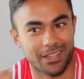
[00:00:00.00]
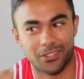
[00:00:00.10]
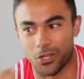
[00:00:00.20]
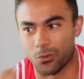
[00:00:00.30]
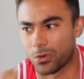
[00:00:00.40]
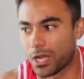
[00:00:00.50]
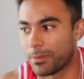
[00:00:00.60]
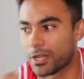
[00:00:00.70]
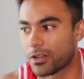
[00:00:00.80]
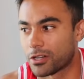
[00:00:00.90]
you know, we're
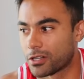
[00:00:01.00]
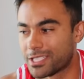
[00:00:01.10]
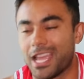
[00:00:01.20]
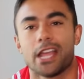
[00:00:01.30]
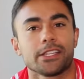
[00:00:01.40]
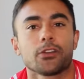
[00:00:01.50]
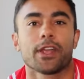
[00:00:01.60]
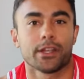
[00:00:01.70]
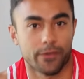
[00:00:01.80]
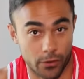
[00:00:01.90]
coming on our 10-year
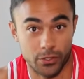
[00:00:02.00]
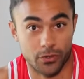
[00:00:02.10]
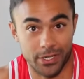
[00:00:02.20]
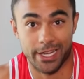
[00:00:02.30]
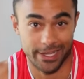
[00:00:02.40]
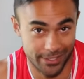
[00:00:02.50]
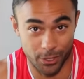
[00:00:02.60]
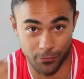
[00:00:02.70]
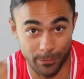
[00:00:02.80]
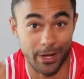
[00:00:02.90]
anniversary next
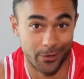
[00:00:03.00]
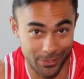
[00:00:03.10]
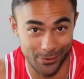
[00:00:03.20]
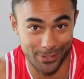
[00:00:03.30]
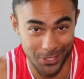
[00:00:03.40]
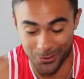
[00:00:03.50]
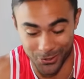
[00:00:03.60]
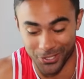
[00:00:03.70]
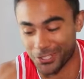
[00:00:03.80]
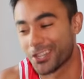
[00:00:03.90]
year for Power Rangers Dino
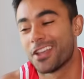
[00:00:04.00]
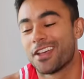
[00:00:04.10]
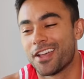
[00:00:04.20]
Charge.